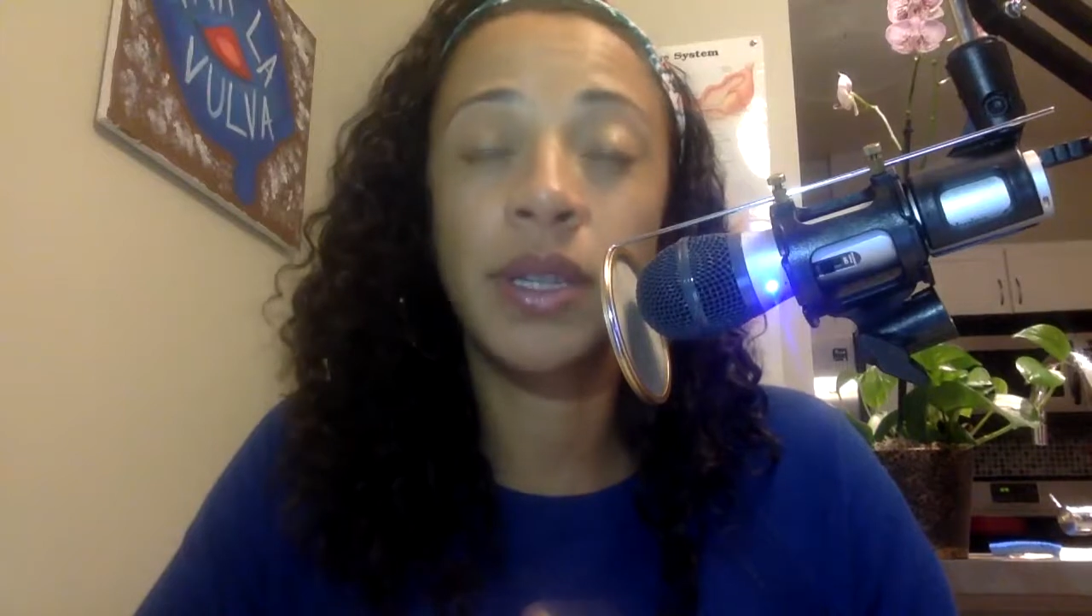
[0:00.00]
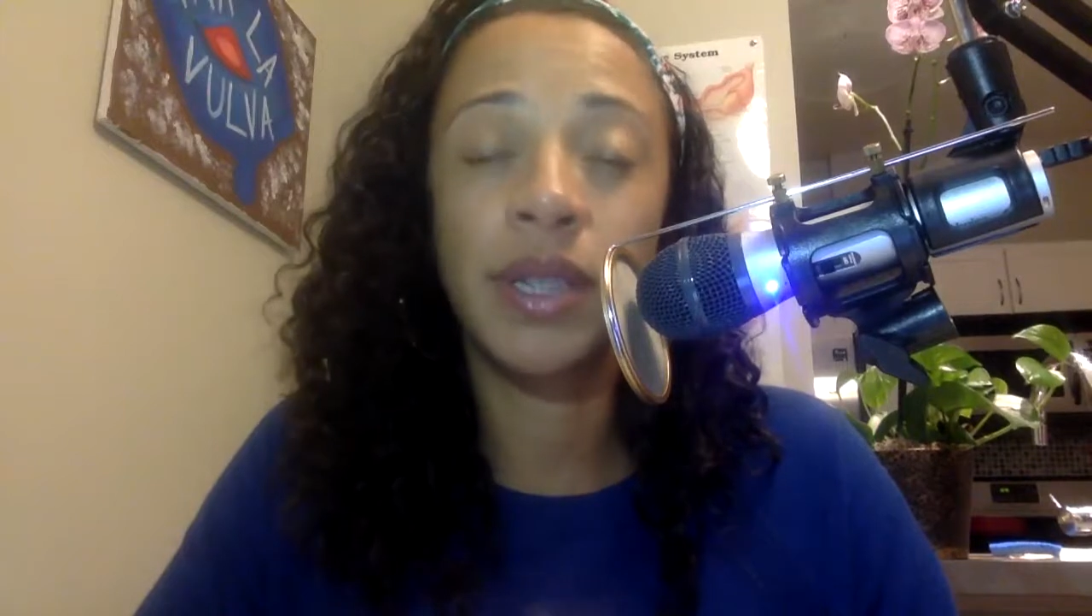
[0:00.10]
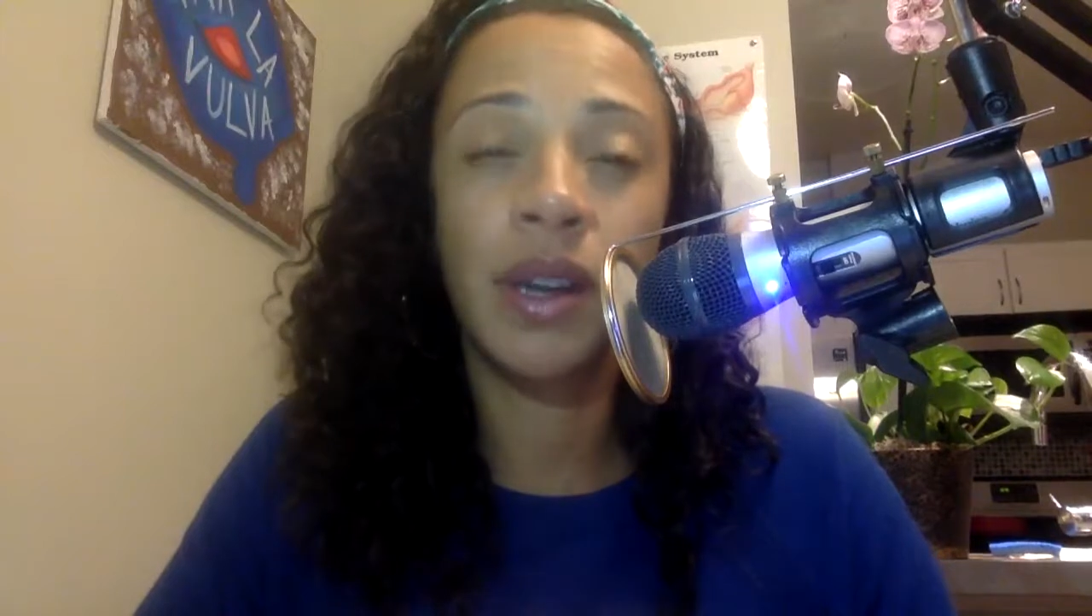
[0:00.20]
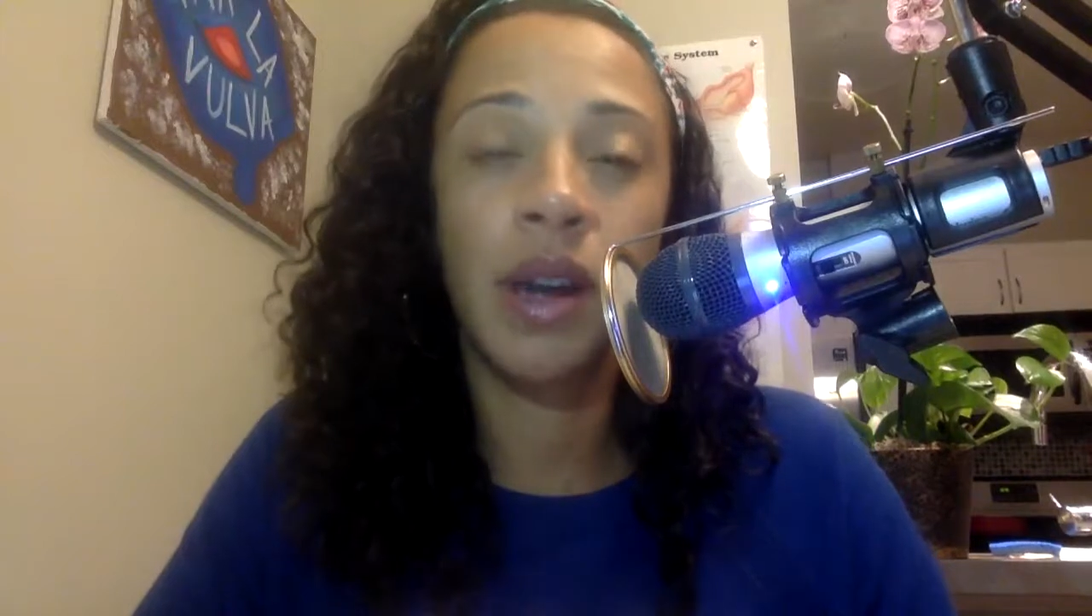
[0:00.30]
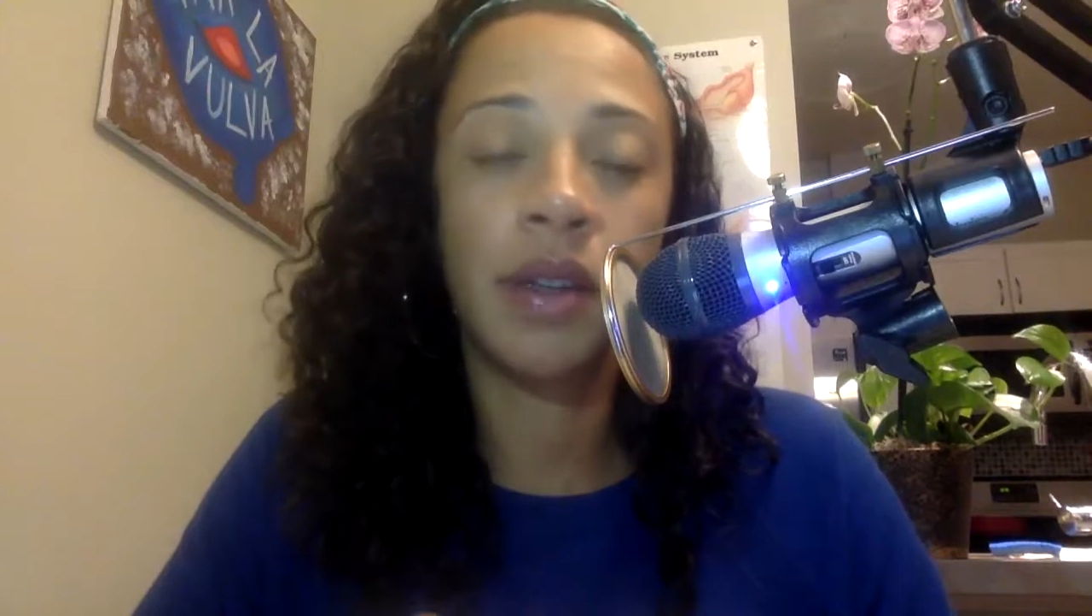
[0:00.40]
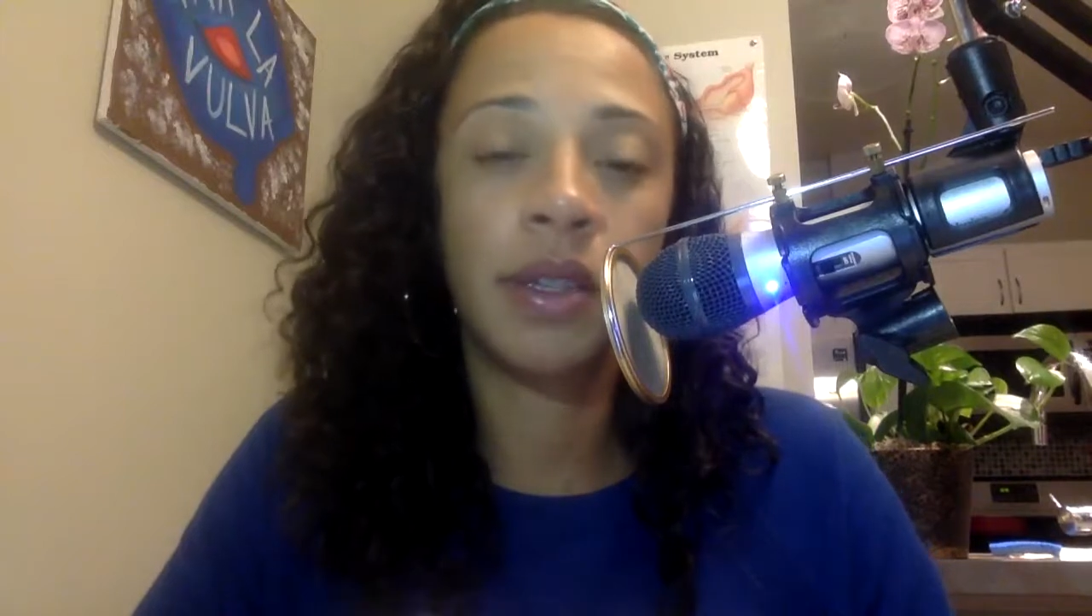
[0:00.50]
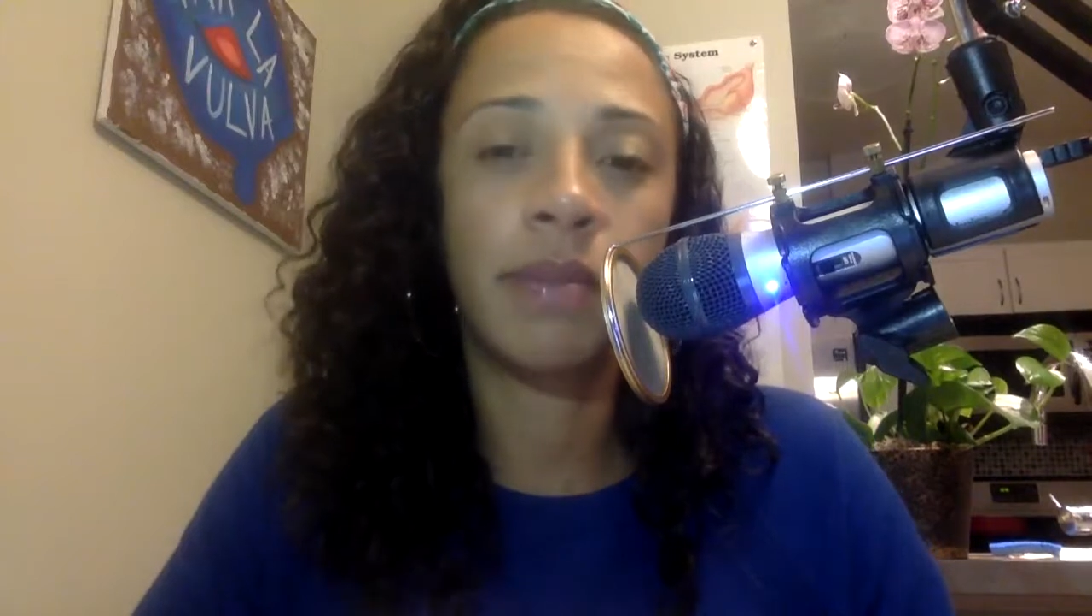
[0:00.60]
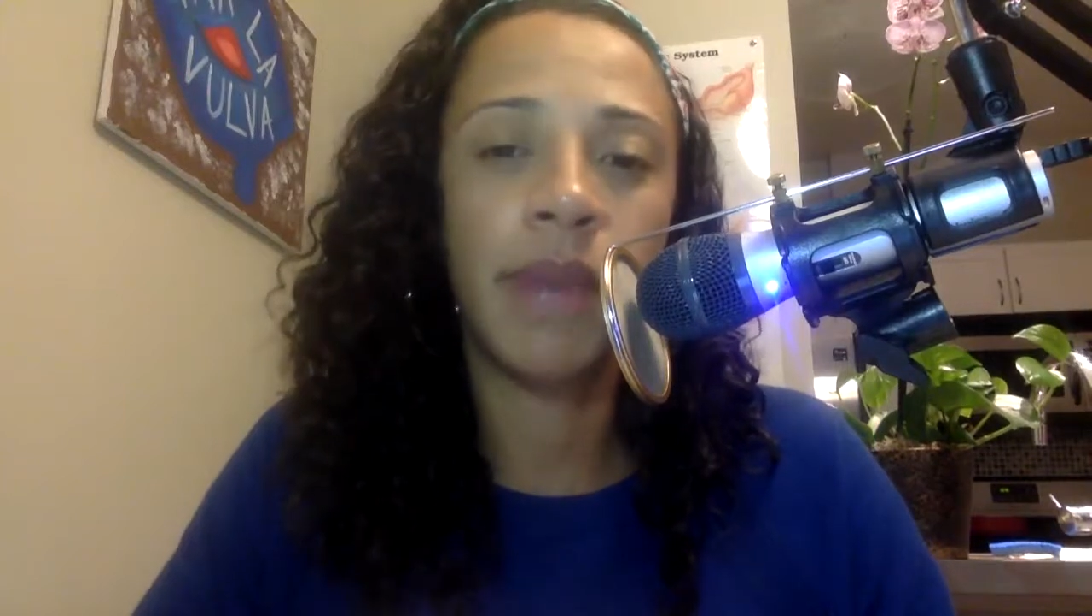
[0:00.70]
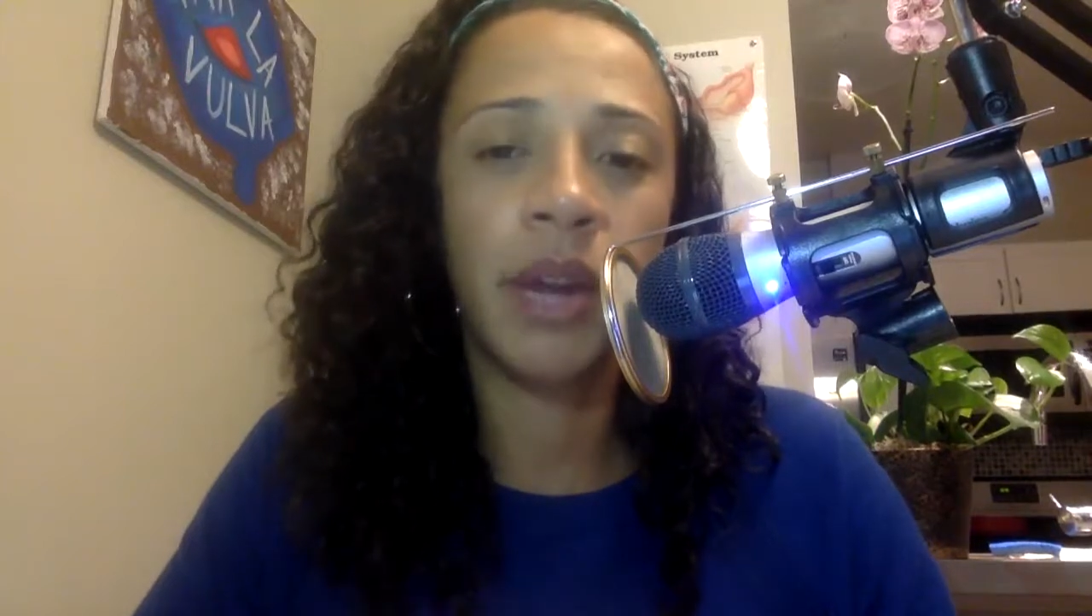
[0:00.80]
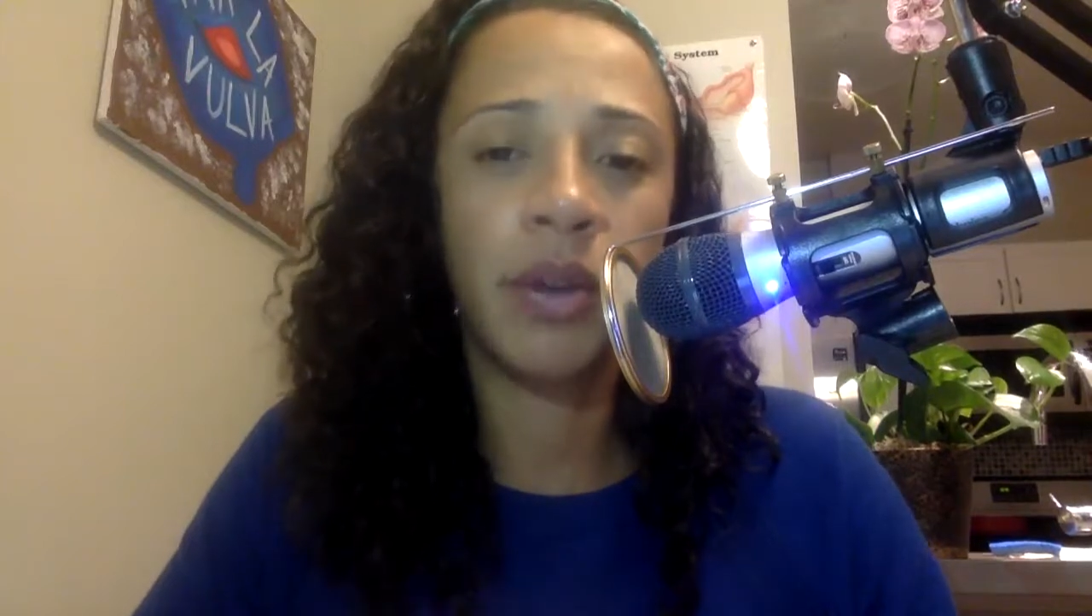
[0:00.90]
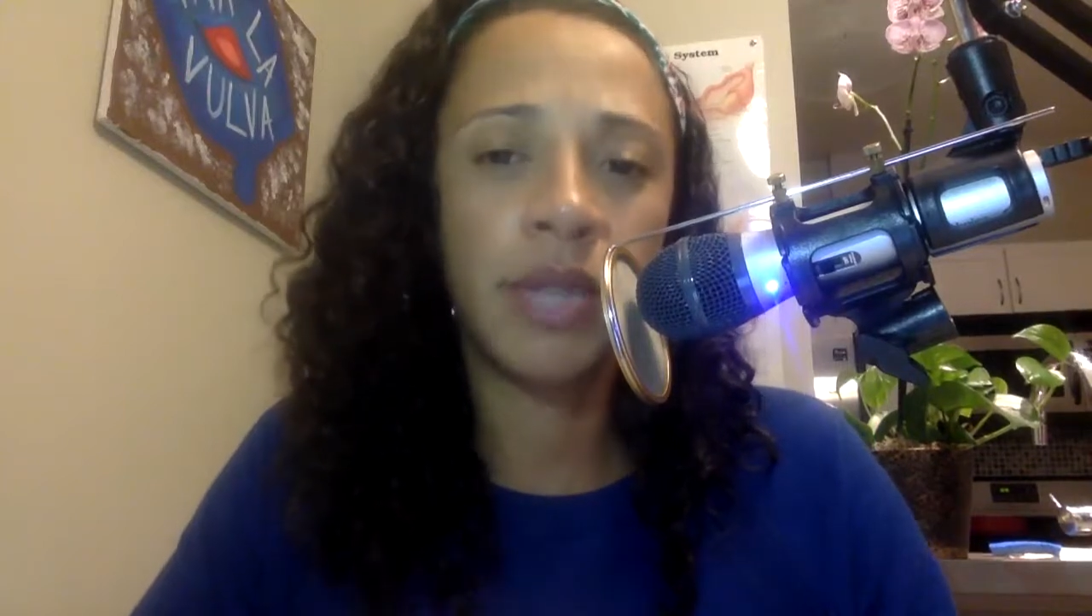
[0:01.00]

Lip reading: It can cause some micro